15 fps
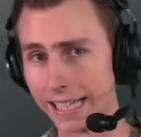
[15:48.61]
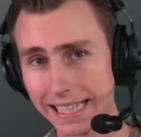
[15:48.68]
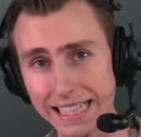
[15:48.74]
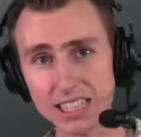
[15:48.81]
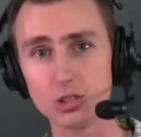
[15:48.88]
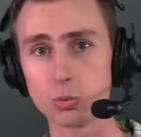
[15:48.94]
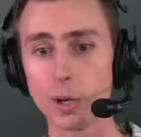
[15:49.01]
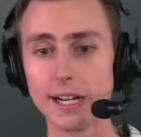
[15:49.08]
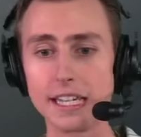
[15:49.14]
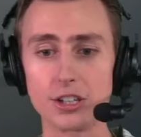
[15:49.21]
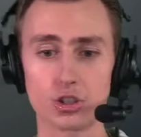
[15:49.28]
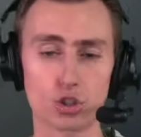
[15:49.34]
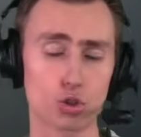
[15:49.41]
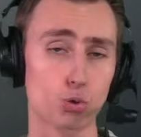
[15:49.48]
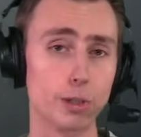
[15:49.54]
He's running
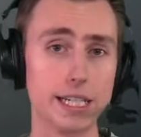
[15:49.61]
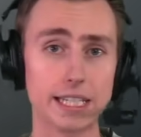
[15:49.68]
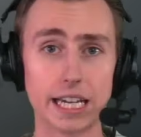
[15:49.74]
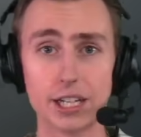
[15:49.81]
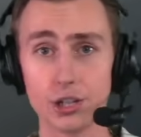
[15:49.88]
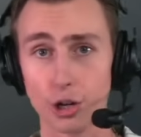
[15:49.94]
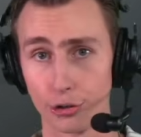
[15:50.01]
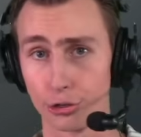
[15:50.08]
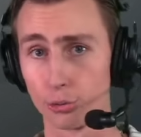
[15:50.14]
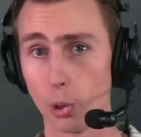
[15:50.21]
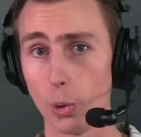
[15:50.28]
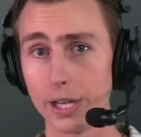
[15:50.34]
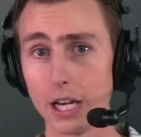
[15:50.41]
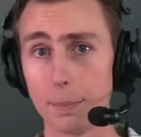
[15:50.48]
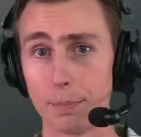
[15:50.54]
a streak, and you're
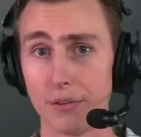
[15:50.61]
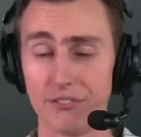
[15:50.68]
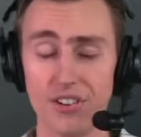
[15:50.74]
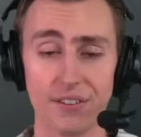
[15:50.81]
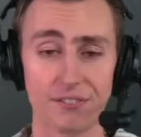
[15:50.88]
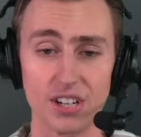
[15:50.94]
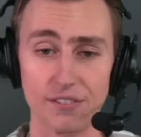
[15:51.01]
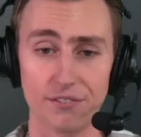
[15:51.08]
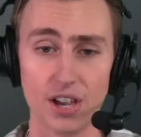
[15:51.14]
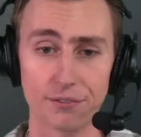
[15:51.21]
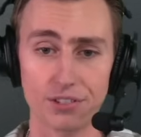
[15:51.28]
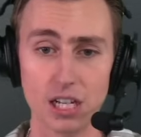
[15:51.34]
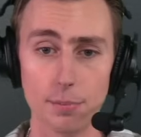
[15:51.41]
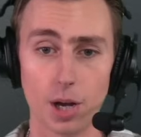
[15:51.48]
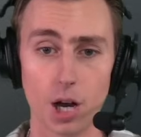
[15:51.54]
throwing up a
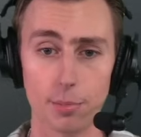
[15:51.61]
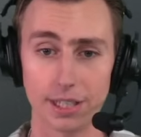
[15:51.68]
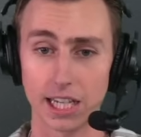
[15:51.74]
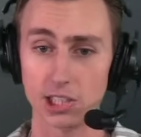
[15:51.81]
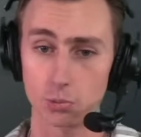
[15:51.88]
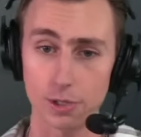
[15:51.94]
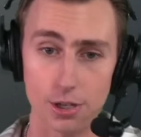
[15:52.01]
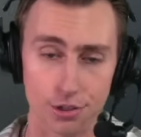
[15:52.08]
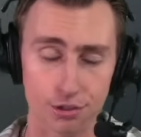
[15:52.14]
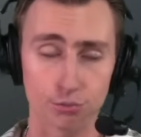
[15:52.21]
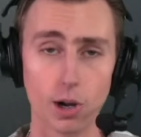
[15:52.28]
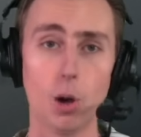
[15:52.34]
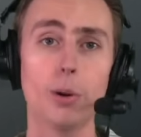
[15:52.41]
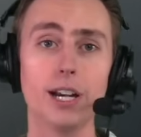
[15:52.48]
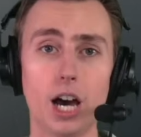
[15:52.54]
50-50 ball, because when you
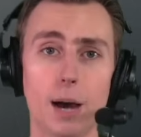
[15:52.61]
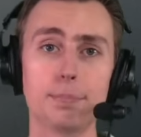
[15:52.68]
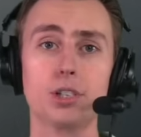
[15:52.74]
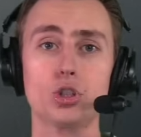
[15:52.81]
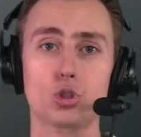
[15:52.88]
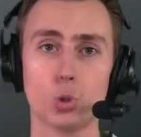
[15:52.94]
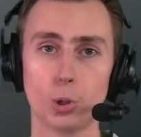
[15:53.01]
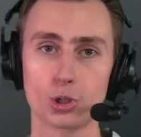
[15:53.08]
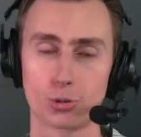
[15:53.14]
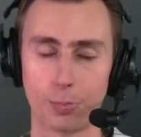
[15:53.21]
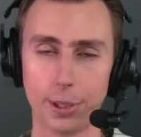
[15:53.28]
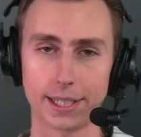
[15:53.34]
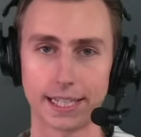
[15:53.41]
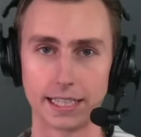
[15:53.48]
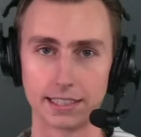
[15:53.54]
throw it up to George
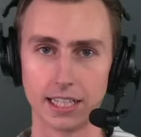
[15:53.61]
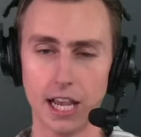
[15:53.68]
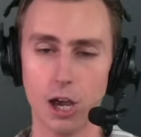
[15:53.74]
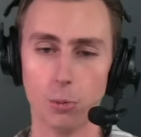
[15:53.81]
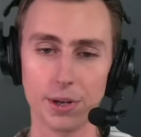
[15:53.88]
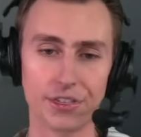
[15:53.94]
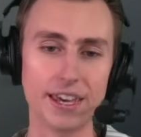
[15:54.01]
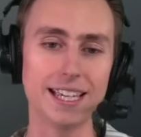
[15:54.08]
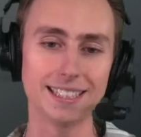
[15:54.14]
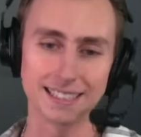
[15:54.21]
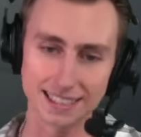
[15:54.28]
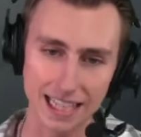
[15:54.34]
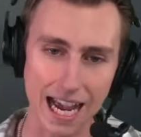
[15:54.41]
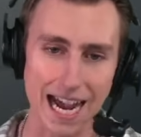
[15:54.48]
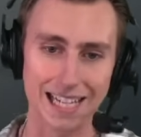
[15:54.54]
Pickens, with his
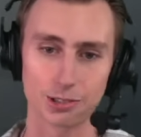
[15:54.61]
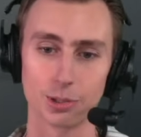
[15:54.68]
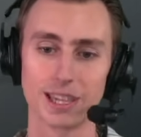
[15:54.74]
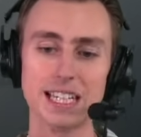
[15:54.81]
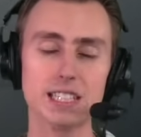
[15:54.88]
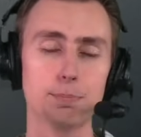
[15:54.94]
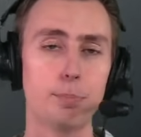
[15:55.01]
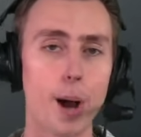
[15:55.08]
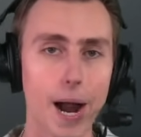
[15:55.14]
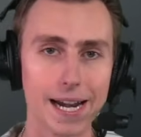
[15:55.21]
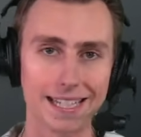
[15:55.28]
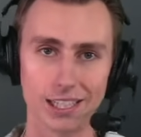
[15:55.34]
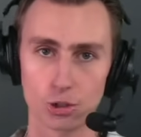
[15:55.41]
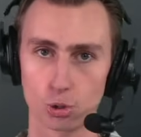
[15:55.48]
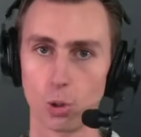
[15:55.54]
size, with his
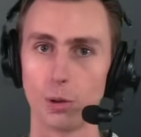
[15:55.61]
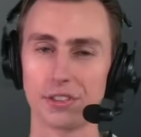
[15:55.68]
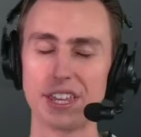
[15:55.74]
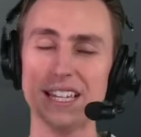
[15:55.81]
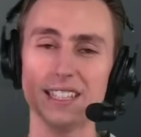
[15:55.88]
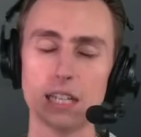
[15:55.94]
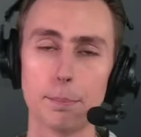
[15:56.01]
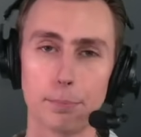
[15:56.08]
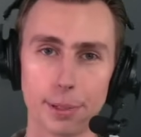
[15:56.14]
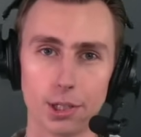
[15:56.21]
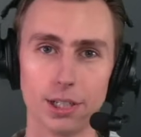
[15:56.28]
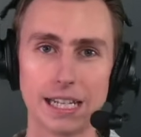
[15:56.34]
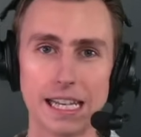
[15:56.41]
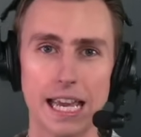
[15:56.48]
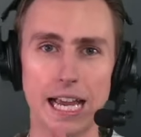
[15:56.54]
body control, with his
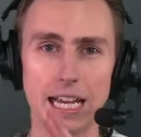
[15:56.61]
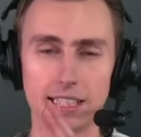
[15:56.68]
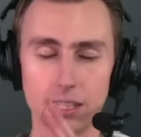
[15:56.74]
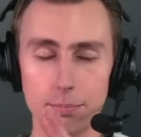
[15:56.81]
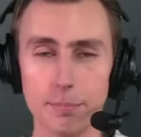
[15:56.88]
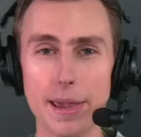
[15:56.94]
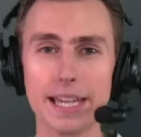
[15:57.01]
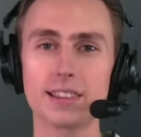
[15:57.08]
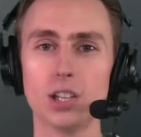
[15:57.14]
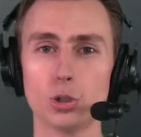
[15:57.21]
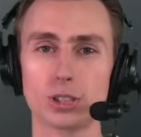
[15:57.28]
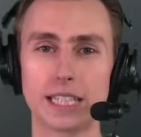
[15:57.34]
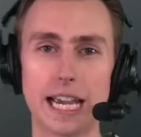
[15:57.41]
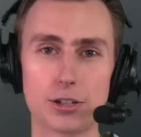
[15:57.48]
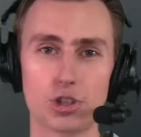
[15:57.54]
ability to make
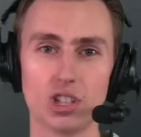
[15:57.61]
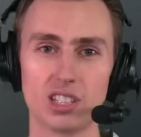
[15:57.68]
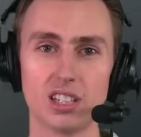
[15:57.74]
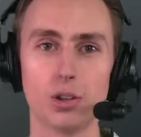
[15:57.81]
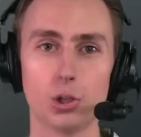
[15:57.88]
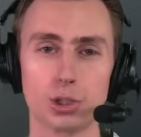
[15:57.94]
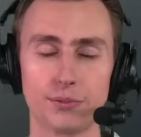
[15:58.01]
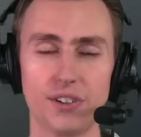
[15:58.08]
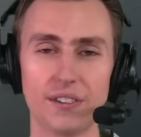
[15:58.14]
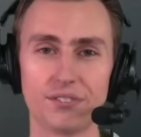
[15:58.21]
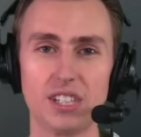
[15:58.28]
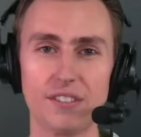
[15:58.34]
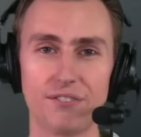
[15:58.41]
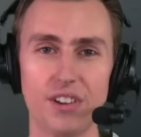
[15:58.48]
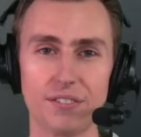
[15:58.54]
those catches in those
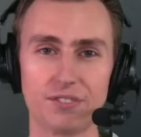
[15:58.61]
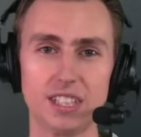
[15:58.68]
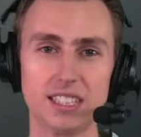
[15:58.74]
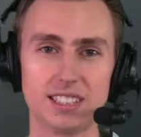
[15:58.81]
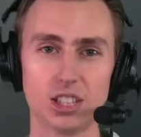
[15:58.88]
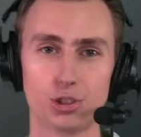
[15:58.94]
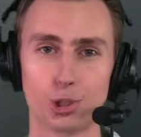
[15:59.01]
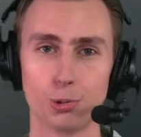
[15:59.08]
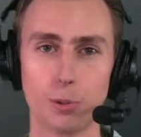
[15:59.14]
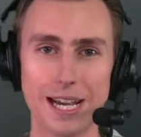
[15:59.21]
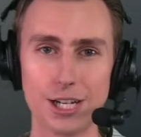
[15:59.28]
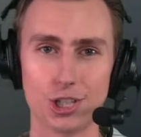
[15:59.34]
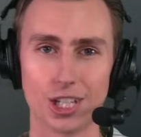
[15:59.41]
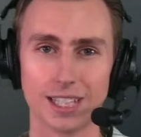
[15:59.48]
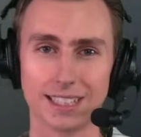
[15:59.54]
50-50
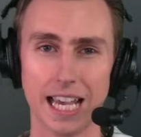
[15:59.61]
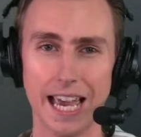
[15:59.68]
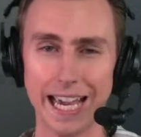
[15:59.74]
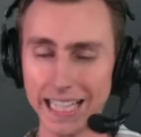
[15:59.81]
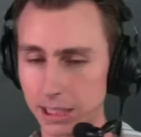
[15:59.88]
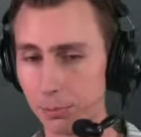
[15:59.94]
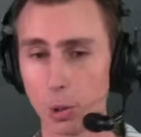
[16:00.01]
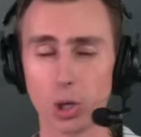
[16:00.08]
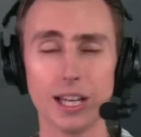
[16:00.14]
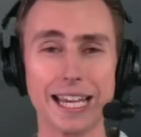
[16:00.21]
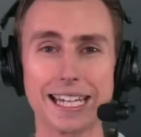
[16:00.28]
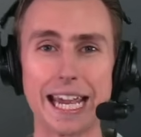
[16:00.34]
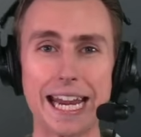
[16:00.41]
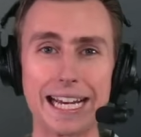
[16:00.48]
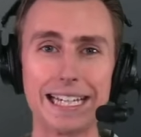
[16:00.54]
situations, it's more
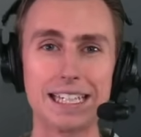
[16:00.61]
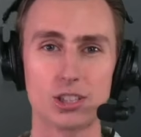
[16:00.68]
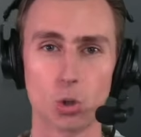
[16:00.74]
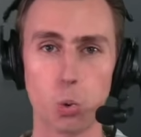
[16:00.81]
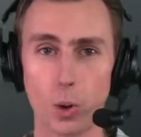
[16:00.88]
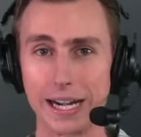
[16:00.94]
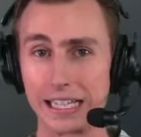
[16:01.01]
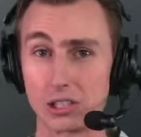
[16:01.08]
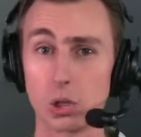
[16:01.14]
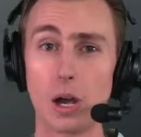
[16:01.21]
like 80-20.